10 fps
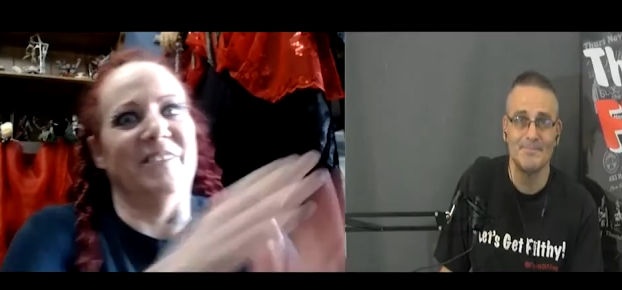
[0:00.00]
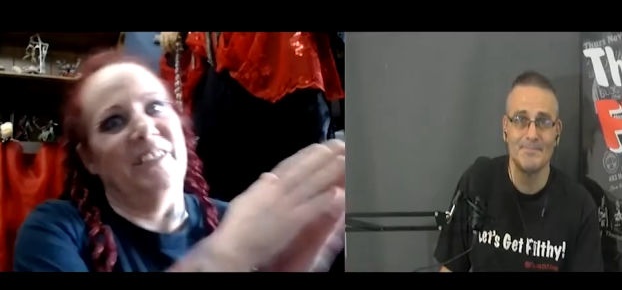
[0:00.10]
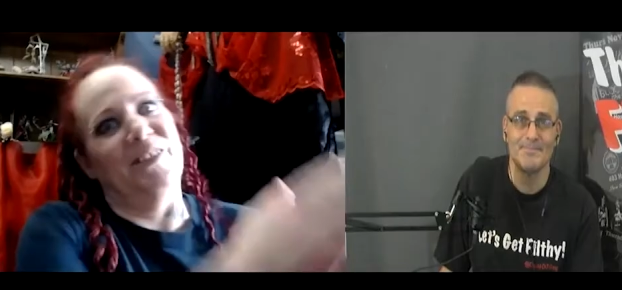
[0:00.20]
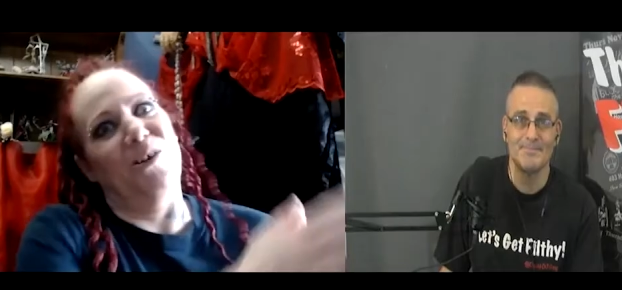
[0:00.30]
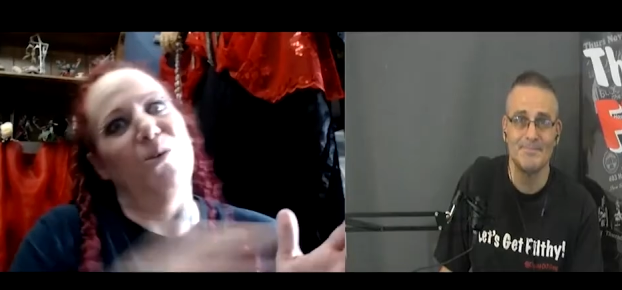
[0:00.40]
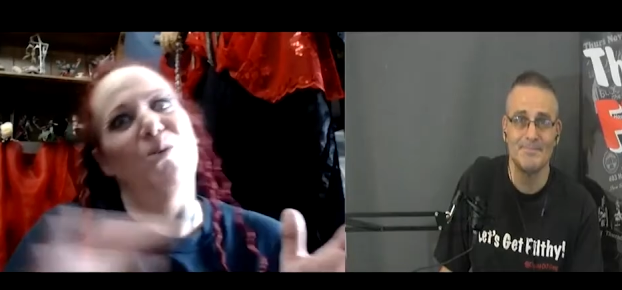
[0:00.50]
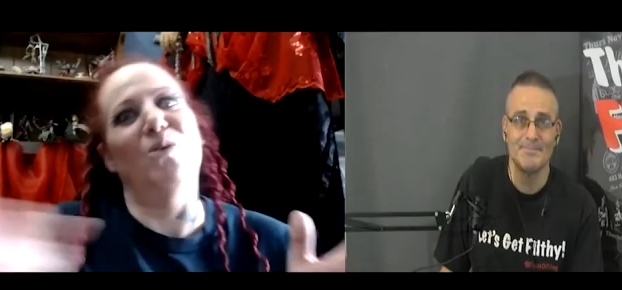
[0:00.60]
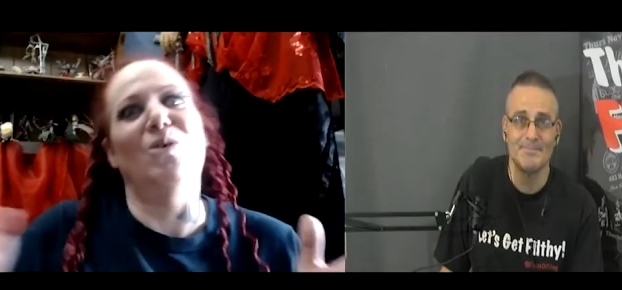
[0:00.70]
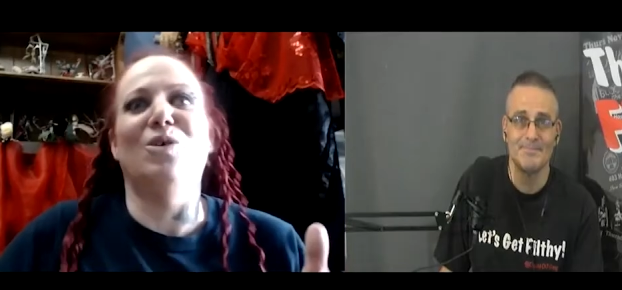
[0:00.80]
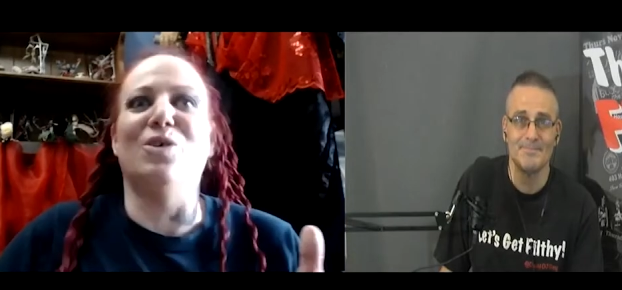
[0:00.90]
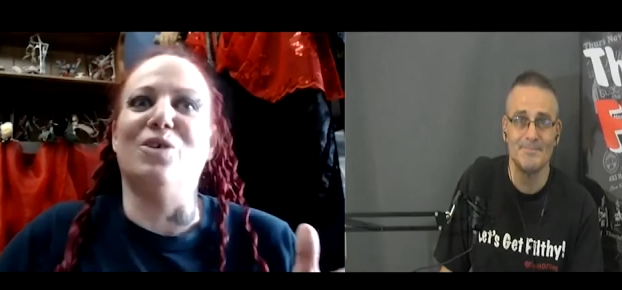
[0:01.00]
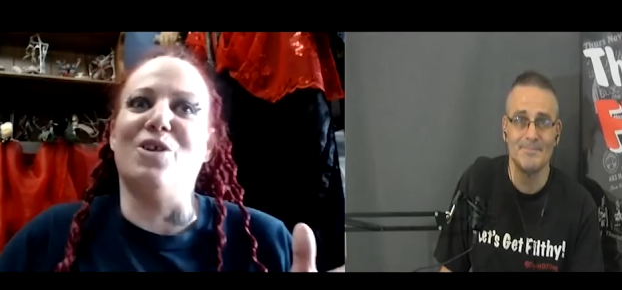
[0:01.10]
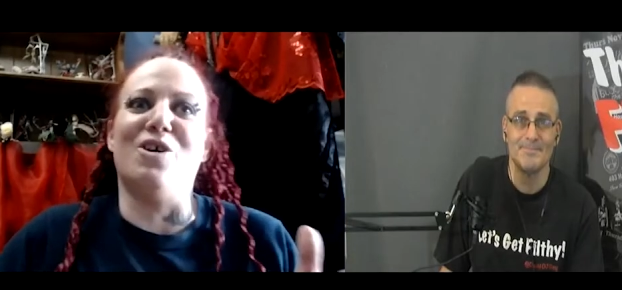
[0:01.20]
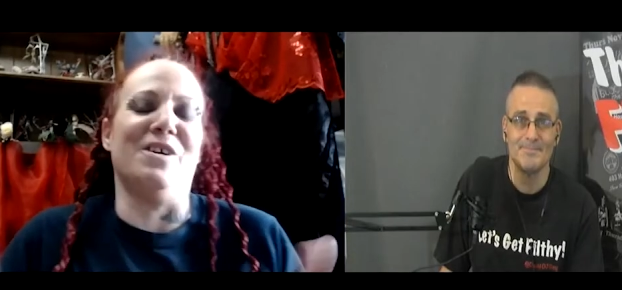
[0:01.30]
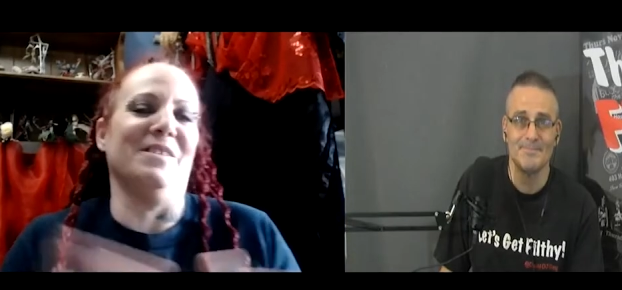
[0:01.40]
Speaker 1: like a whole
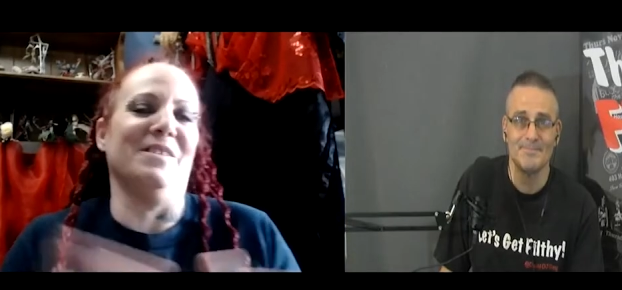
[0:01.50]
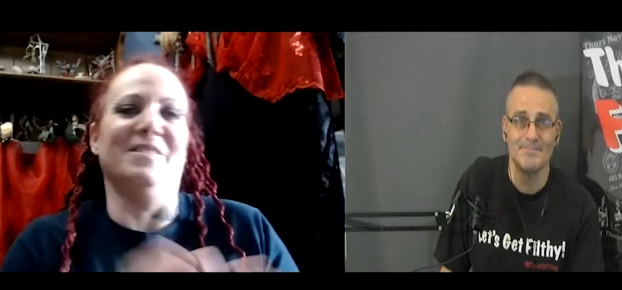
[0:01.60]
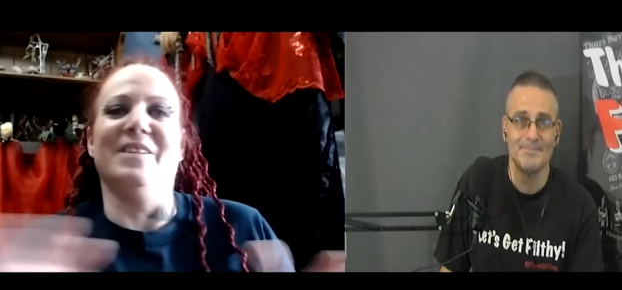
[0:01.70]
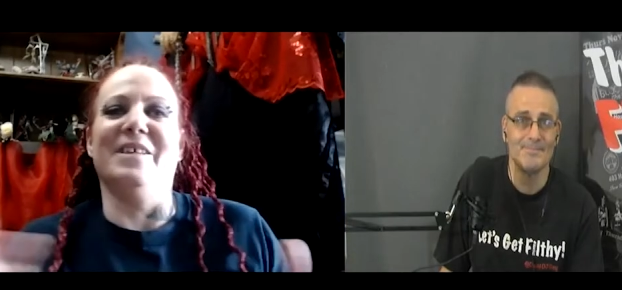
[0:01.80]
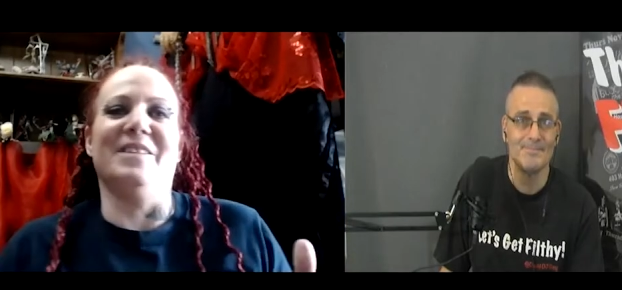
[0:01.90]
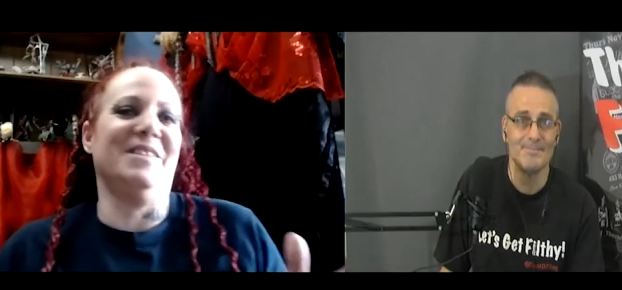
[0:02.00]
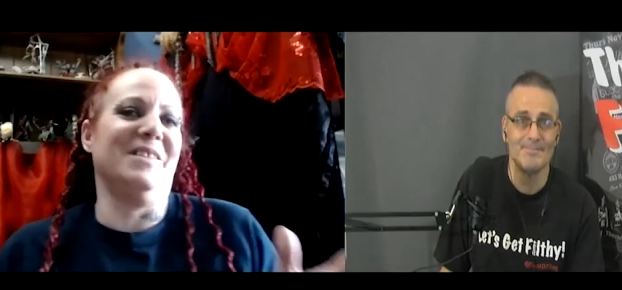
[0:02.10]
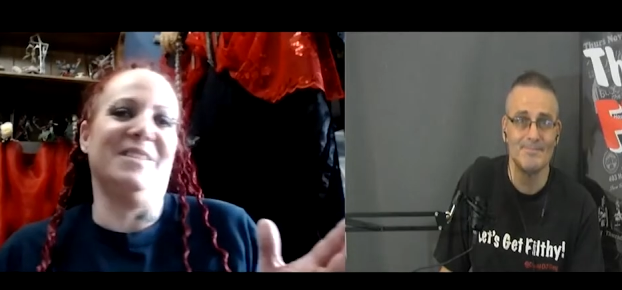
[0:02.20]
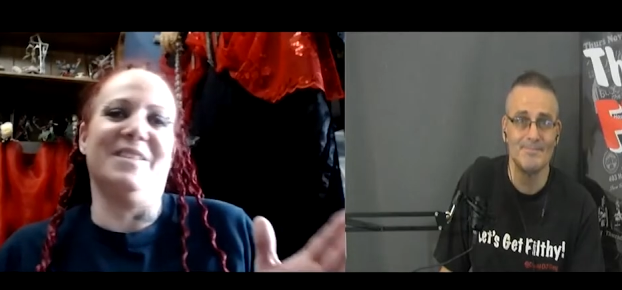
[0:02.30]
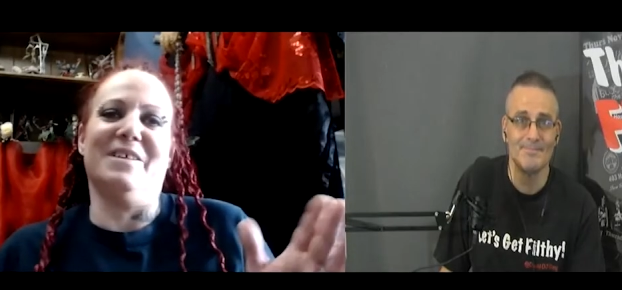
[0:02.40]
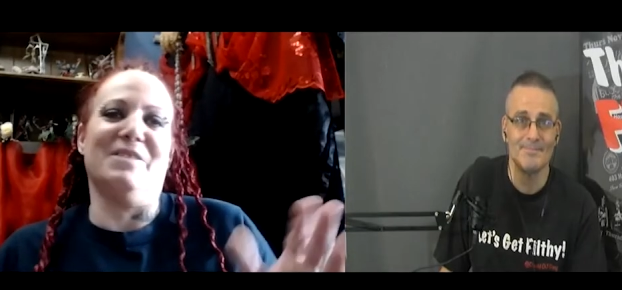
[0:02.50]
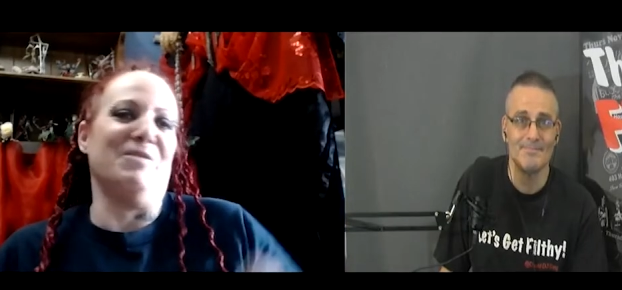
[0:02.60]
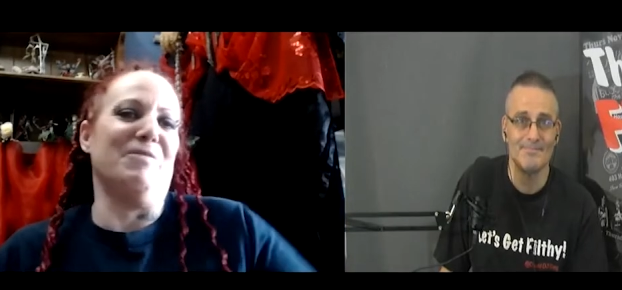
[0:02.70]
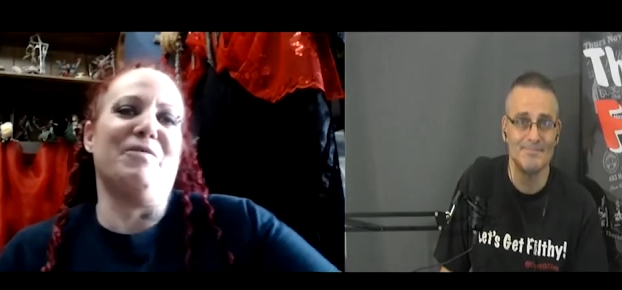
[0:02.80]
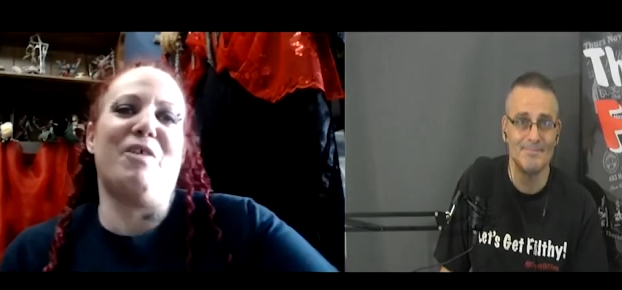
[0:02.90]
long list
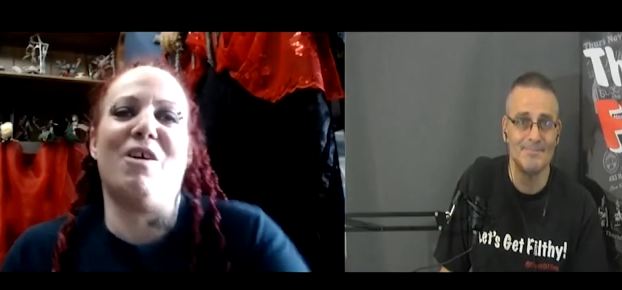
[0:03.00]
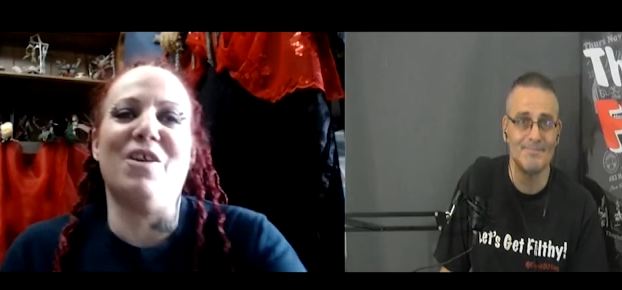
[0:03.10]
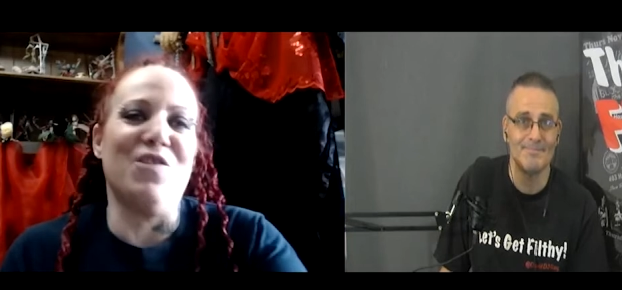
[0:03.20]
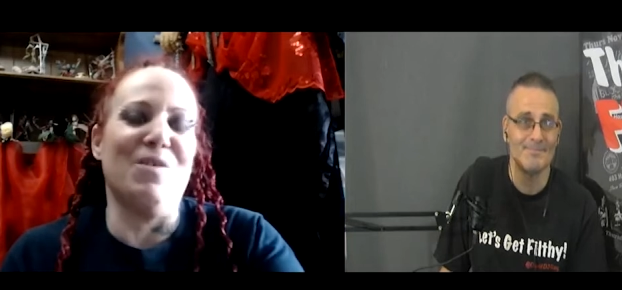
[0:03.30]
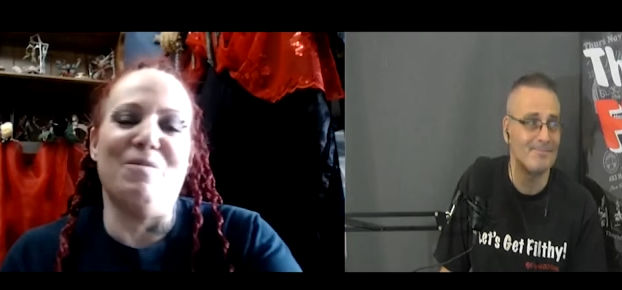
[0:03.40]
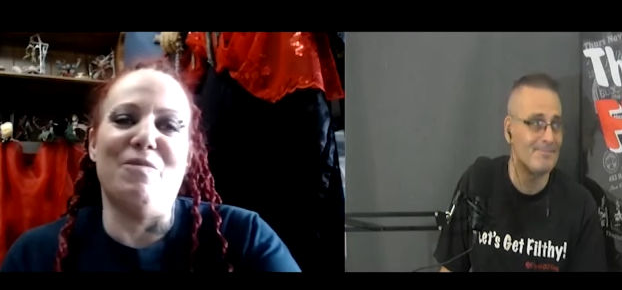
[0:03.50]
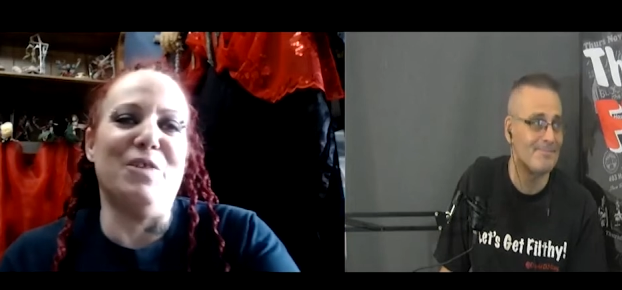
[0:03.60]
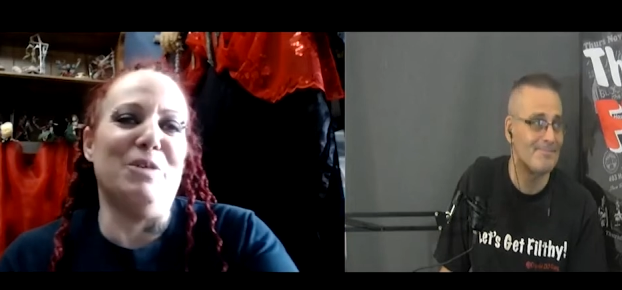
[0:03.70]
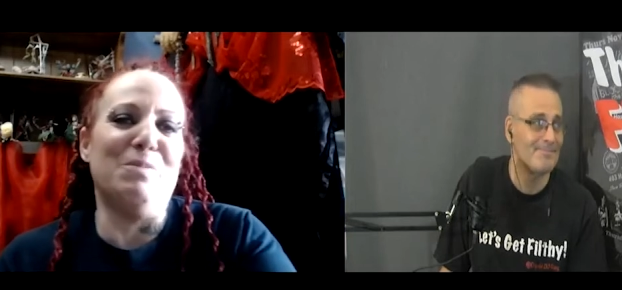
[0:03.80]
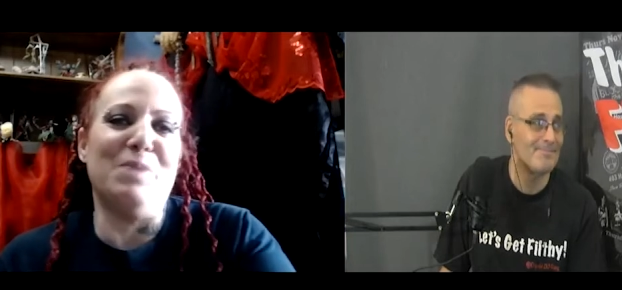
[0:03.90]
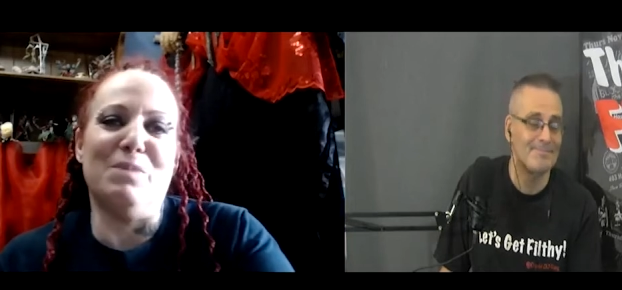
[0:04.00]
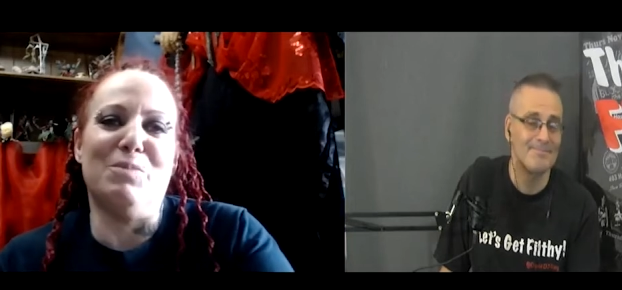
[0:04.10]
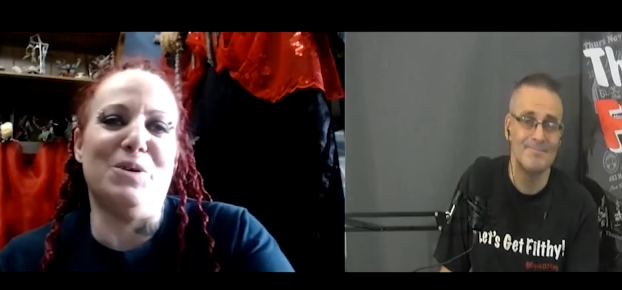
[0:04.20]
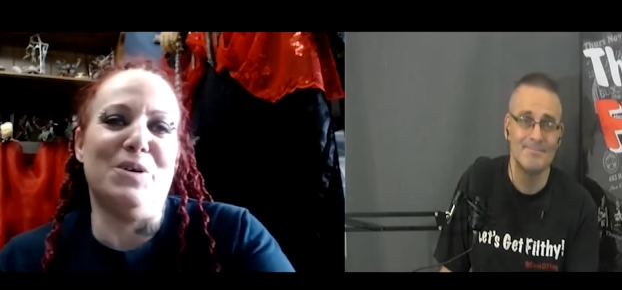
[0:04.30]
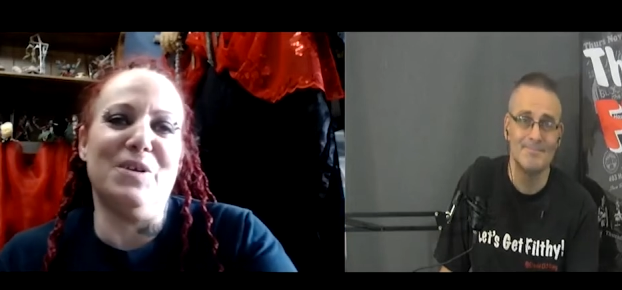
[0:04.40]
of awesome film
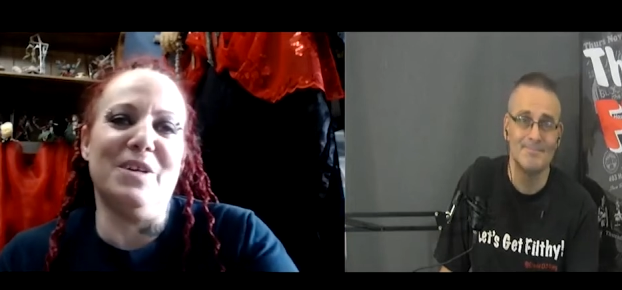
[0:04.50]
people.